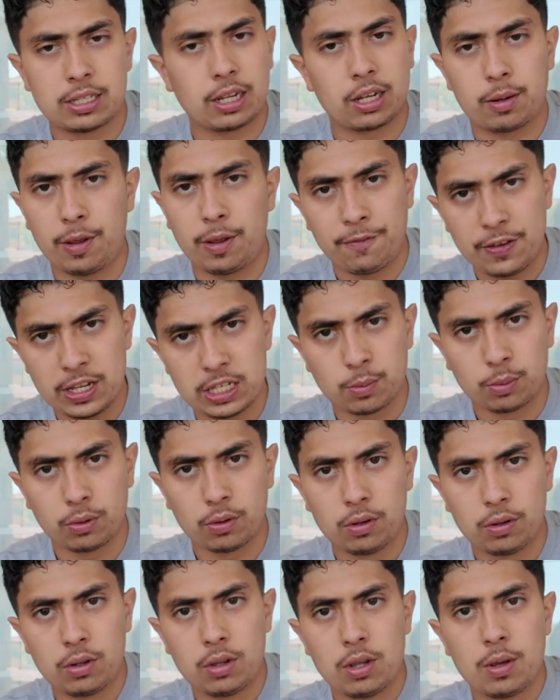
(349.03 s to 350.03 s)
It's not going to be
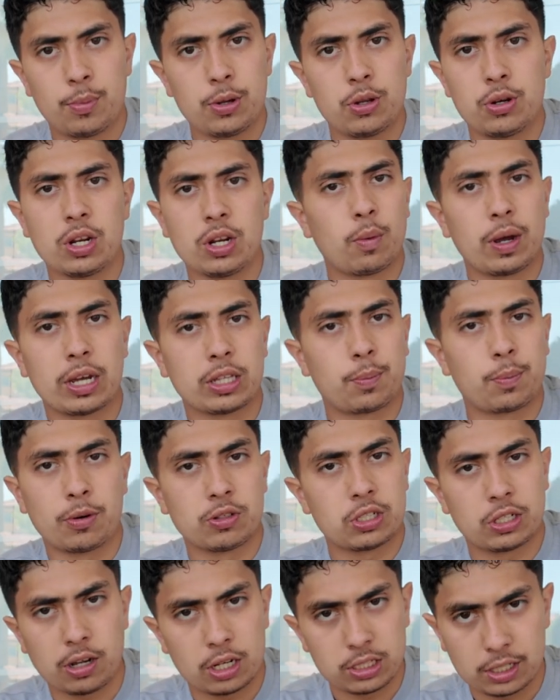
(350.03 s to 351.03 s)
feasible. But you need to weigh out the
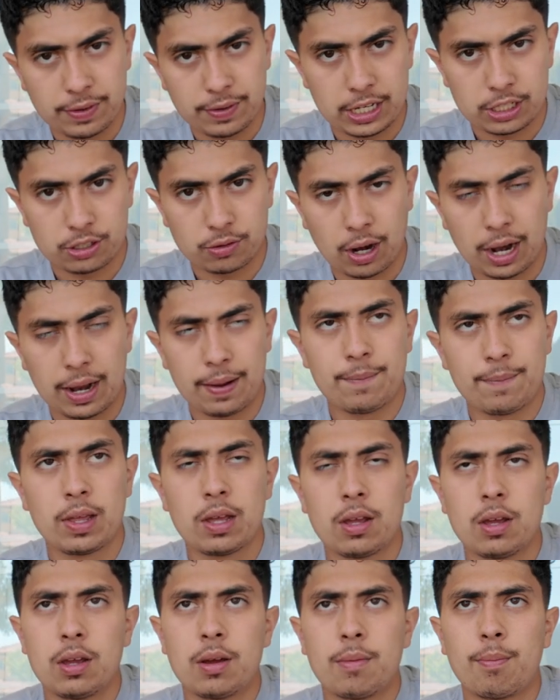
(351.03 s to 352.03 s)
pros and cons of each, right?
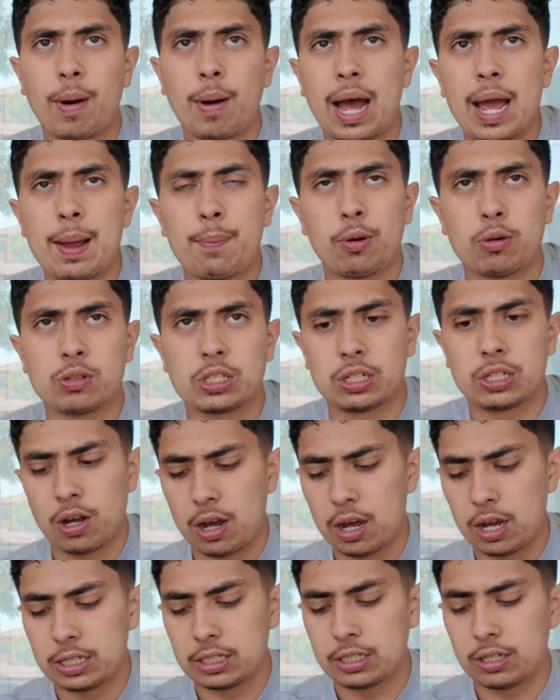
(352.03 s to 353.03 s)
My pros and
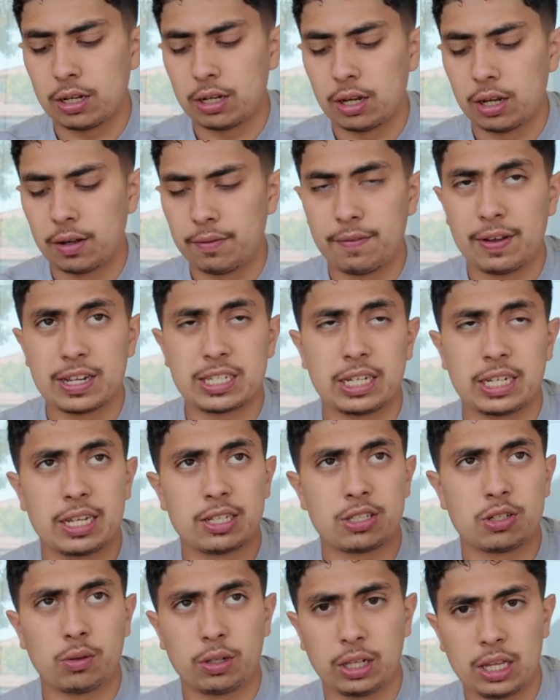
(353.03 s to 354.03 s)
cons of investing
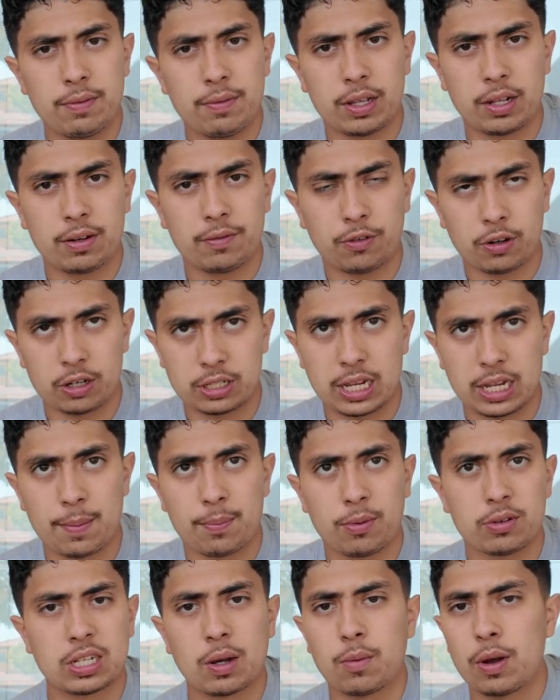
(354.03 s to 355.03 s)
into Cleveland, for
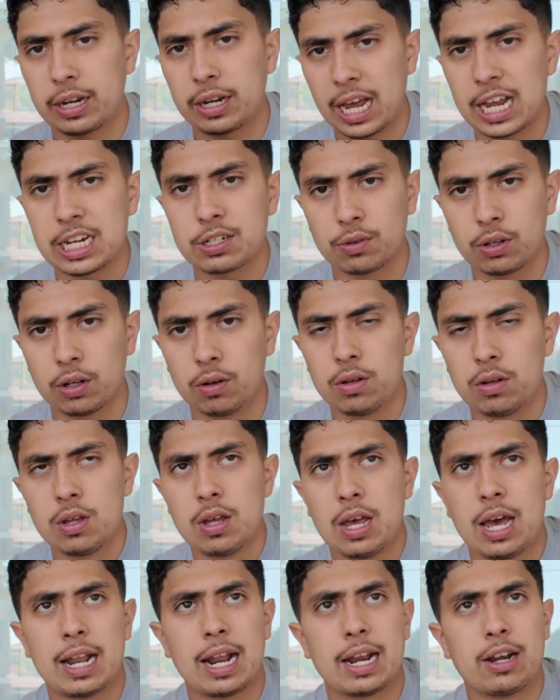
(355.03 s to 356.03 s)
example, is I want cash flow,
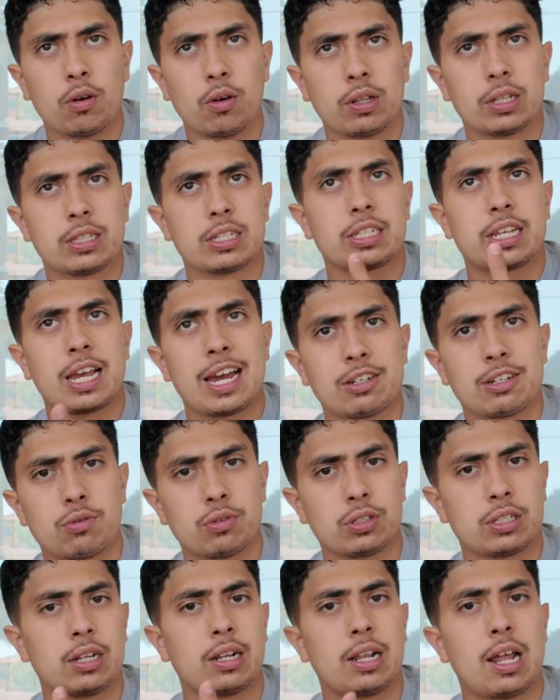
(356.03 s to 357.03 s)
and I know that this cash
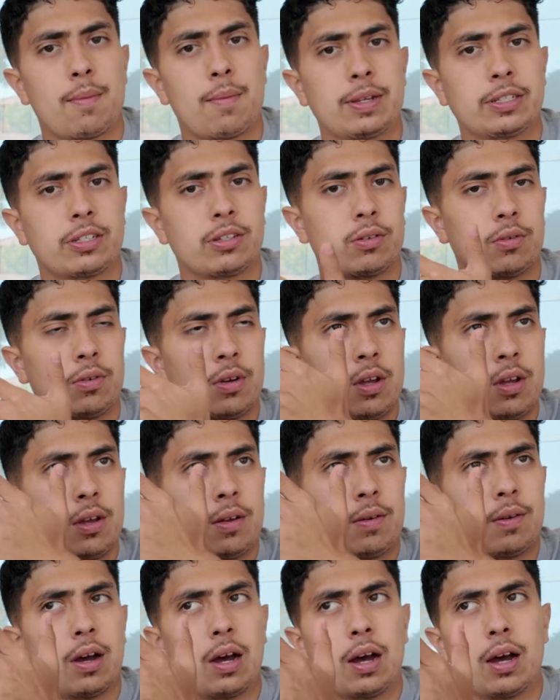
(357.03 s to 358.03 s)
flow is going to allow me to
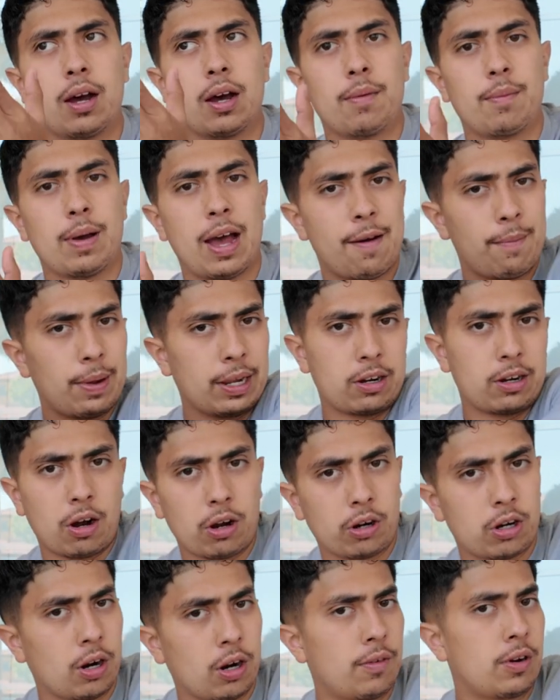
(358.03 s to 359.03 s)
have my
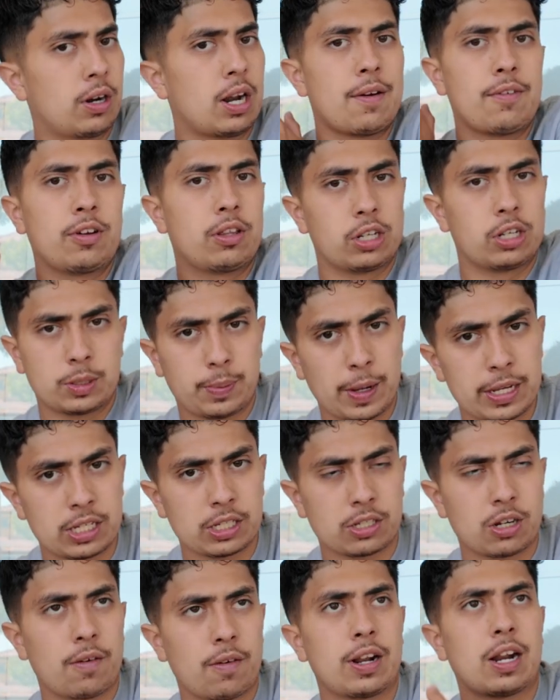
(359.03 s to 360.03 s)
car covered, have other
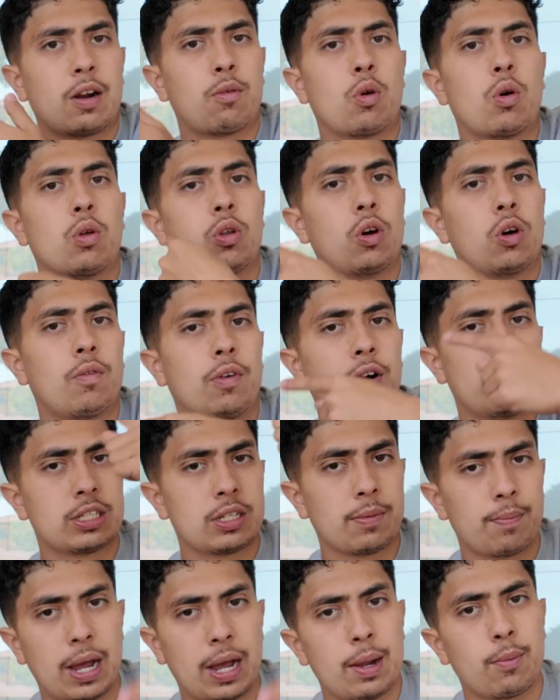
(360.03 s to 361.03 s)
expenses covered, and roll over
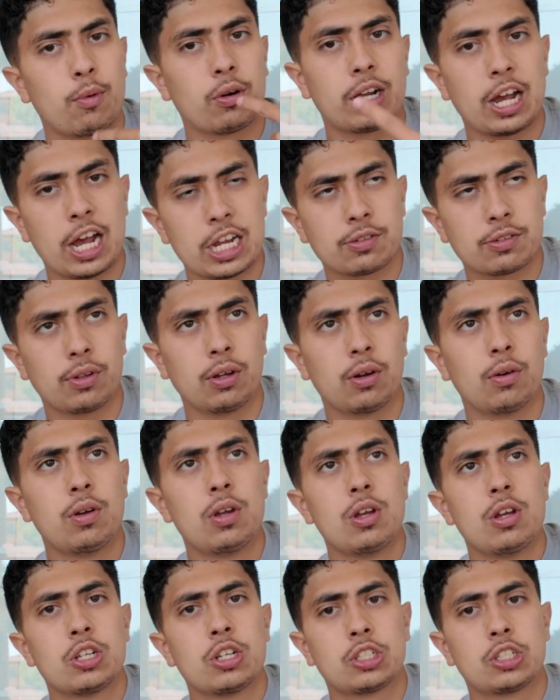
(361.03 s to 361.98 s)
into buying more cash flow.